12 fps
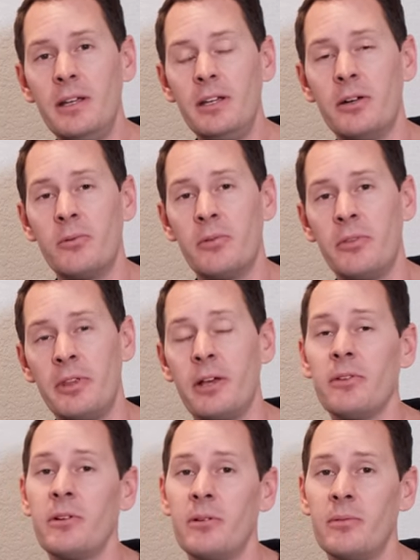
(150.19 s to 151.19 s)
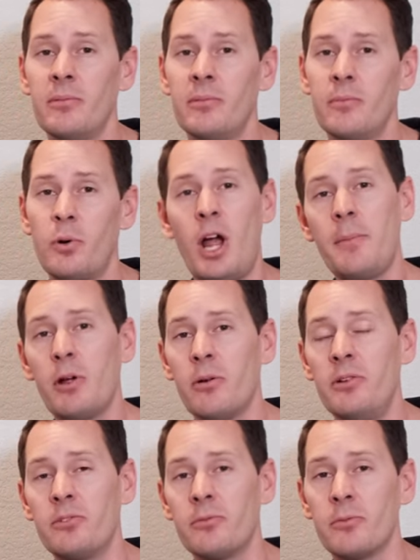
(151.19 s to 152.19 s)
you know, the other
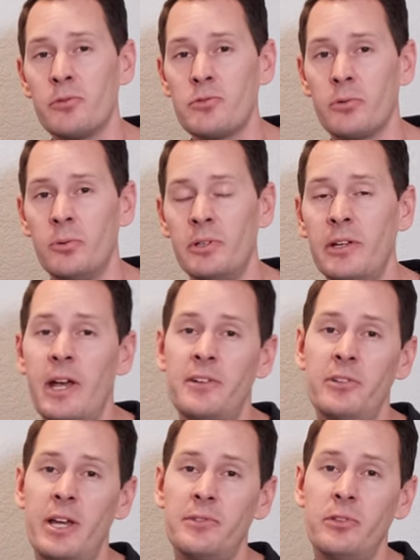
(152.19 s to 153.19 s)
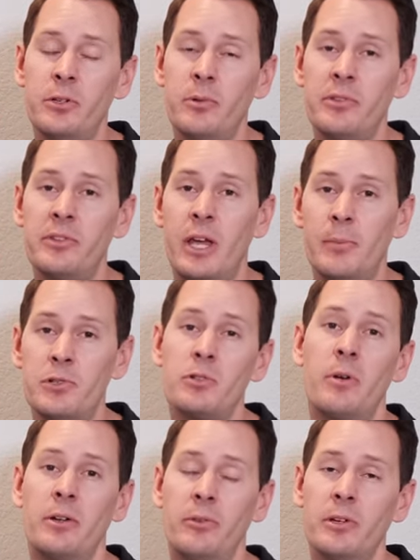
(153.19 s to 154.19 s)
primary reason for drooling, it actually has to do with temperature
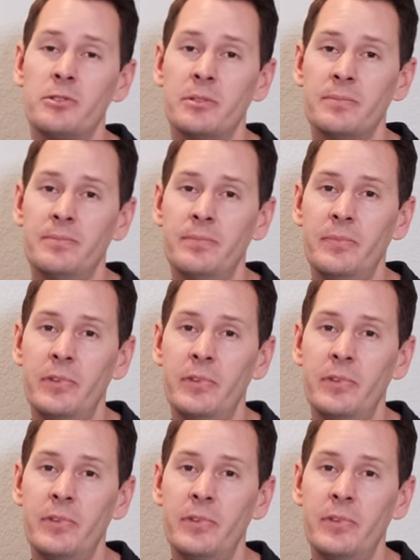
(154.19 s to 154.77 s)
regulation.